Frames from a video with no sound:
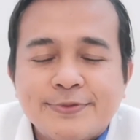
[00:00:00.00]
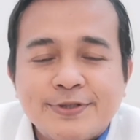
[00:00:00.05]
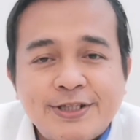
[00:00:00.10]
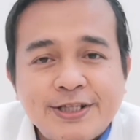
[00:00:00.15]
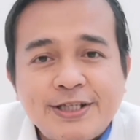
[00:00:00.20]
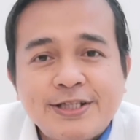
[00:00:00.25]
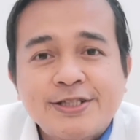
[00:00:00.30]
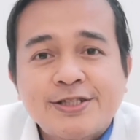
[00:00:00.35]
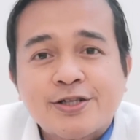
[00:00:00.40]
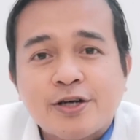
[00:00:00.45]

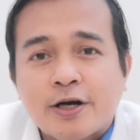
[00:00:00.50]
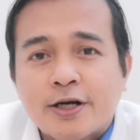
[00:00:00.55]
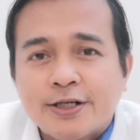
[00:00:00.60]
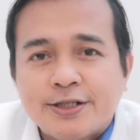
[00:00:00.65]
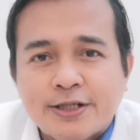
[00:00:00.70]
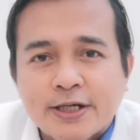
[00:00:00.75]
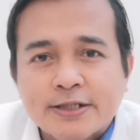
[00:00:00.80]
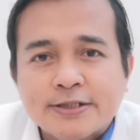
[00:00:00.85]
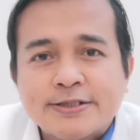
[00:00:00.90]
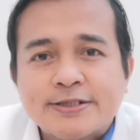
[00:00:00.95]
These are
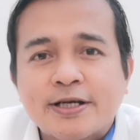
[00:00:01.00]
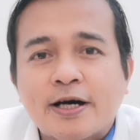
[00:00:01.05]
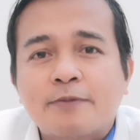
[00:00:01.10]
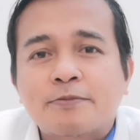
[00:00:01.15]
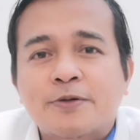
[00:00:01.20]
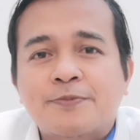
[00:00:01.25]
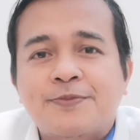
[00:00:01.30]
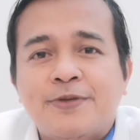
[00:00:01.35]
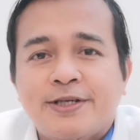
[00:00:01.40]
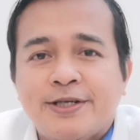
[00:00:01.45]
just
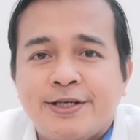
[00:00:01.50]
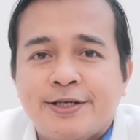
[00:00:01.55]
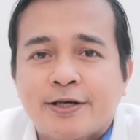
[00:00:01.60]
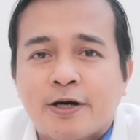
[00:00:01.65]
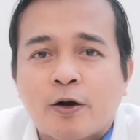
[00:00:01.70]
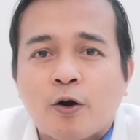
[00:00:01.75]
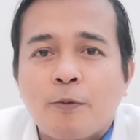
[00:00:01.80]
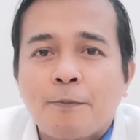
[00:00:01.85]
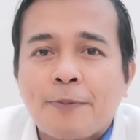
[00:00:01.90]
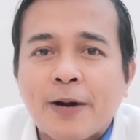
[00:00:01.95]
some of the
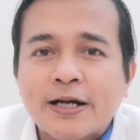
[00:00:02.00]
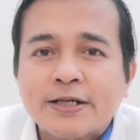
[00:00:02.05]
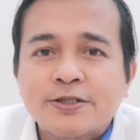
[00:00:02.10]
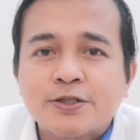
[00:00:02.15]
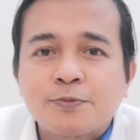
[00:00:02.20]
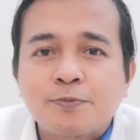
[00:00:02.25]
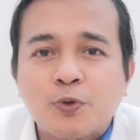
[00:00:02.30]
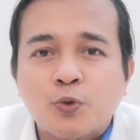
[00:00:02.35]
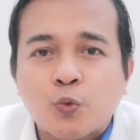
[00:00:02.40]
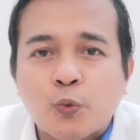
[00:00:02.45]

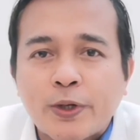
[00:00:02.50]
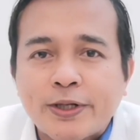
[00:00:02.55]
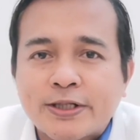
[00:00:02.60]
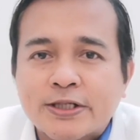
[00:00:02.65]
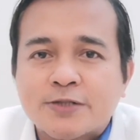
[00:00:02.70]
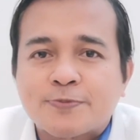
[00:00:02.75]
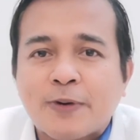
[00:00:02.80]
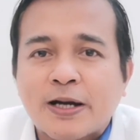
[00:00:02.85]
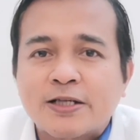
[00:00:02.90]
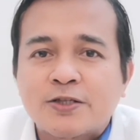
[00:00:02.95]
comparison between
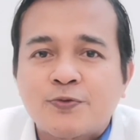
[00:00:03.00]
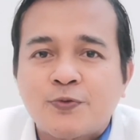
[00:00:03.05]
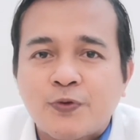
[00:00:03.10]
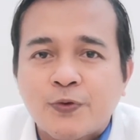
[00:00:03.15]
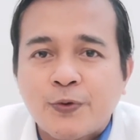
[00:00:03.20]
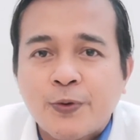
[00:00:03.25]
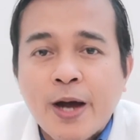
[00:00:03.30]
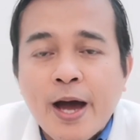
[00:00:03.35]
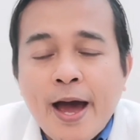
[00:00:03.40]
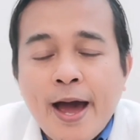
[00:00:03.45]
the Spanish
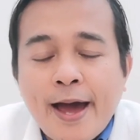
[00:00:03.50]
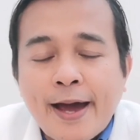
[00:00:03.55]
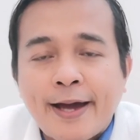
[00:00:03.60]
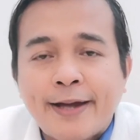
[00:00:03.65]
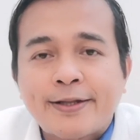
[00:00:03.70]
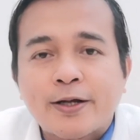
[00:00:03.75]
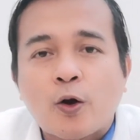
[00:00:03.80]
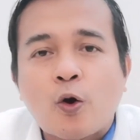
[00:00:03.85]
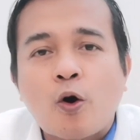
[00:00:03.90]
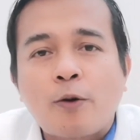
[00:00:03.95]
flu
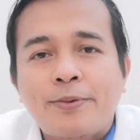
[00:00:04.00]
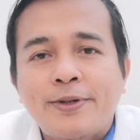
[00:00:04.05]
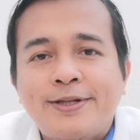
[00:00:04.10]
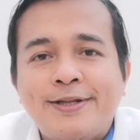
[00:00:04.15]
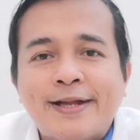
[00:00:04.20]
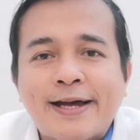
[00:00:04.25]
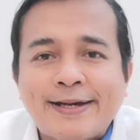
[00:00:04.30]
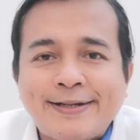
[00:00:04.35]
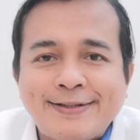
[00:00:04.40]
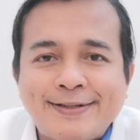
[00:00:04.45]
and the
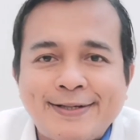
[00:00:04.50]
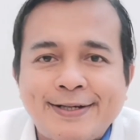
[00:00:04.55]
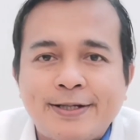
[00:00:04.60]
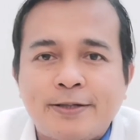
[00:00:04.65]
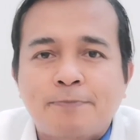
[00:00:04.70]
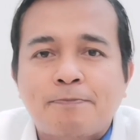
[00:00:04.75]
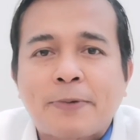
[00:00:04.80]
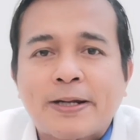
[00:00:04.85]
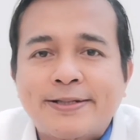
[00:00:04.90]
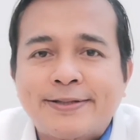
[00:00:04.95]

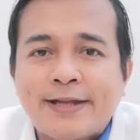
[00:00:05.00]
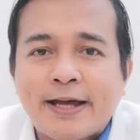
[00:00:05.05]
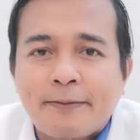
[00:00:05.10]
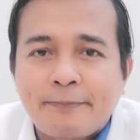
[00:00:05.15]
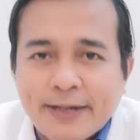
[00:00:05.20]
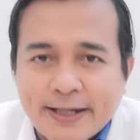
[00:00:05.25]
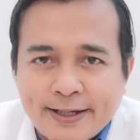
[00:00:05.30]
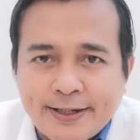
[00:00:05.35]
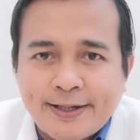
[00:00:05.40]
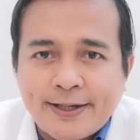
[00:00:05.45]
COVID-19
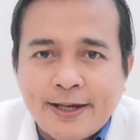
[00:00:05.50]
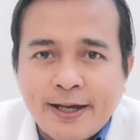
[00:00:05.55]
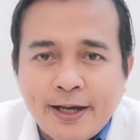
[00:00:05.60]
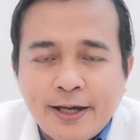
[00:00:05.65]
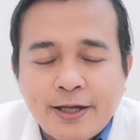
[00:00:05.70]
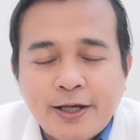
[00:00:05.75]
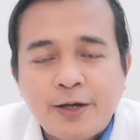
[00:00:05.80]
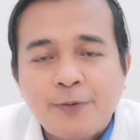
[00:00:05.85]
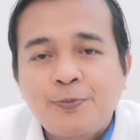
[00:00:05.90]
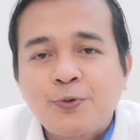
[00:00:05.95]
pandemic.
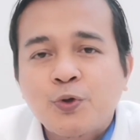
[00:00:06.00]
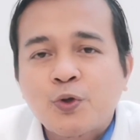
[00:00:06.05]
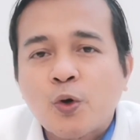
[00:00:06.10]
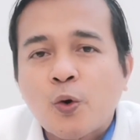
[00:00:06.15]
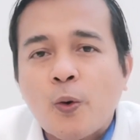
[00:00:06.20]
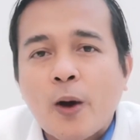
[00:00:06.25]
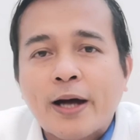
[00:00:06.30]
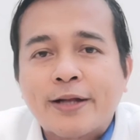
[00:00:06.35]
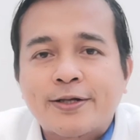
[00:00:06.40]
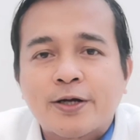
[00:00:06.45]
If you
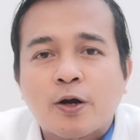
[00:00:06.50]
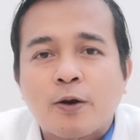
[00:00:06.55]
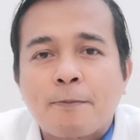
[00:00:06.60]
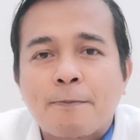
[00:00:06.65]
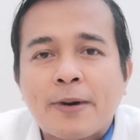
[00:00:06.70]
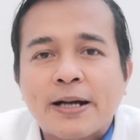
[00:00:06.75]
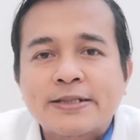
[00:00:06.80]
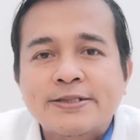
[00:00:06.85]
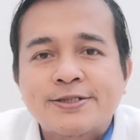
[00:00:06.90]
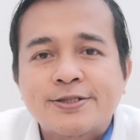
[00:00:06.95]
know other
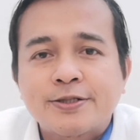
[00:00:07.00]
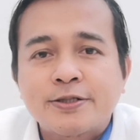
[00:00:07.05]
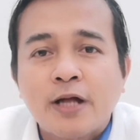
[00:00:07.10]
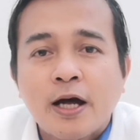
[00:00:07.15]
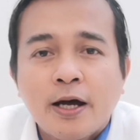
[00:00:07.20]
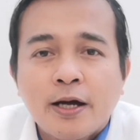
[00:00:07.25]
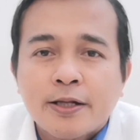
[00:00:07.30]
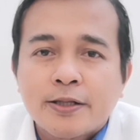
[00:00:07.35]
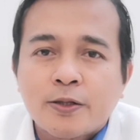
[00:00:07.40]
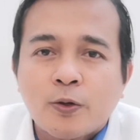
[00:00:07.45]
comparison
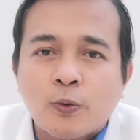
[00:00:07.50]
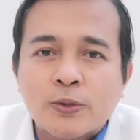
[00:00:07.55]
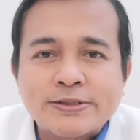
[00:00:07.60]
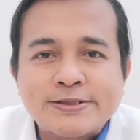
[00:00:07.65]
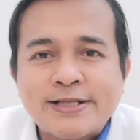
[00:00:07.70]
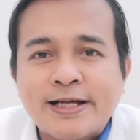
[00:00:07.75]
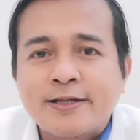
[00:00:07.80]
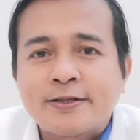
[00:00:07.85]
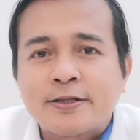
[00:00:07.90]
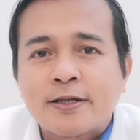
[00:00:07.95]
that
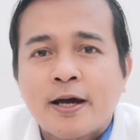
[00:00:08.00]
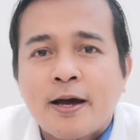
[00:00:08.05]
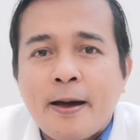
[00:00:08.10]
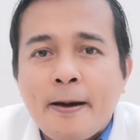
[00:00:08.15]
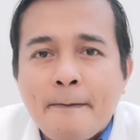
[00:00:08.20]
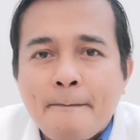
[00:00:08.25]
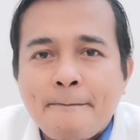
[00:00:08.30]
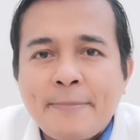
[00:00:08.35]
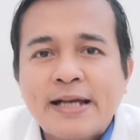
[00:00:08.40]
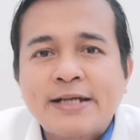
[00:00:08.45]
was not
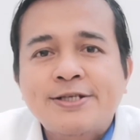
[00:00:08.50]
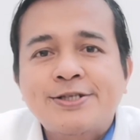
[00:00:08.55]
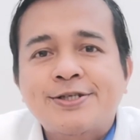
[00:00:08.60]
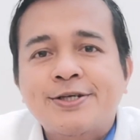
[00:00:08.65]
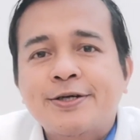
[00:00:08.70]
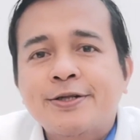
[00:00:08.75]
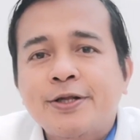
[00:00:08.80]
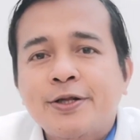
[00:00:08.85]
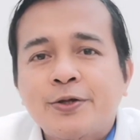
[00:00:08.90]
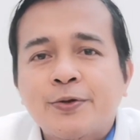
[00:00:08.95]

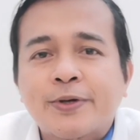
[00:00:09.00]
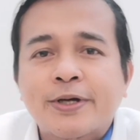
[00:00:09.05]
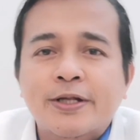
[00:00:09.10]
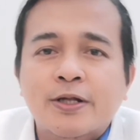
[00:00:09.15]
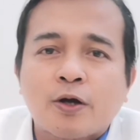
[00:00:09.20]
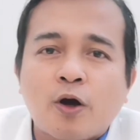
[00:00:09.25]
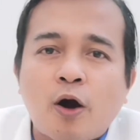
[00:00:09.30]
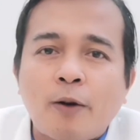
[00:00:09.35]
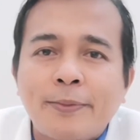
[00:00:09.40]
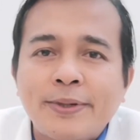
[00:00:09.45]
mentioned, you
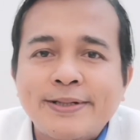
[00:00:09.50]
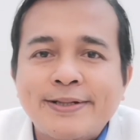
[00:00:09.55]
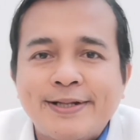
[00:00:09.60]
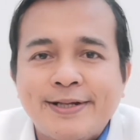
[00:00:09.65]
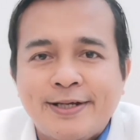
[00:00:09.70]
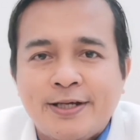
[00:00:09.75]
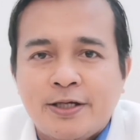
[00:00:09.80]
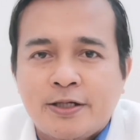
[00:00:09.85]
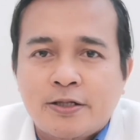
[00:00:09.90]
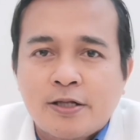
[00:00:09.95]
can comment
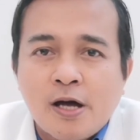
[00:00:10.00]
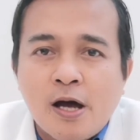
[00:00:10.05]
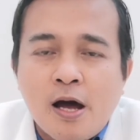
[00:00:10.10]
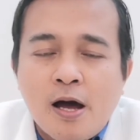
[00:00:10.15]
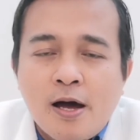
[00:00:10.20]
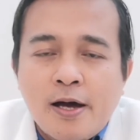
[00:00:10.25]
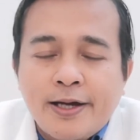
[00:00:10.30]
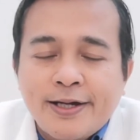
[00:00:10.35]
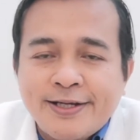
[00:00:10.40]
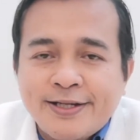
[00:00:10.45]
it
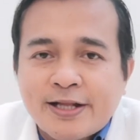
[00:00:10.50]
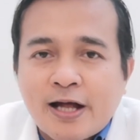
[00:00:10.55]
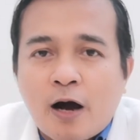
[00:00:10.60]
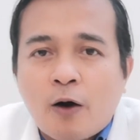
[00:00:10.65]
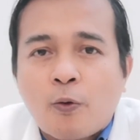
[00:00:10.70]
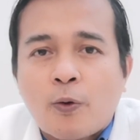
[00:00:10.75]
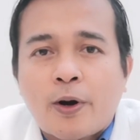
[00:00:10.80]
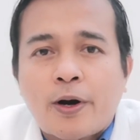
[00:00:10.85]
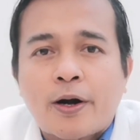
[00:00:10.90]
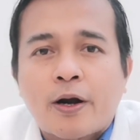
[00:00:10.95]
in
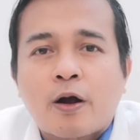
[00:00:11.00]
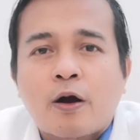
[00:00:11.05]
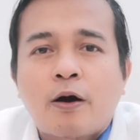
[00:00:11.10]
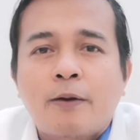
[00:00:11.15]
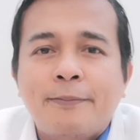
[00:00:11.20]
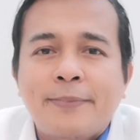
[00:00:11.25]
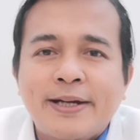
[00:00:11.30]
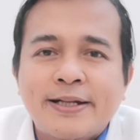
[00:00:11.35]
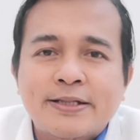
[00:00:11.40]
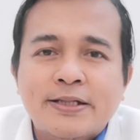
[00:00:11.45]
our
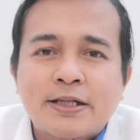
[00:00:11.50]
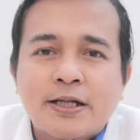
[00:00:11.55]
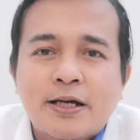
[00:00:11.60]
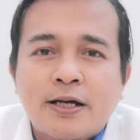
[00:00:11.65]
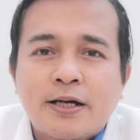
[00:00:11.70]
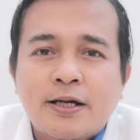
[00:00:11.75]
comment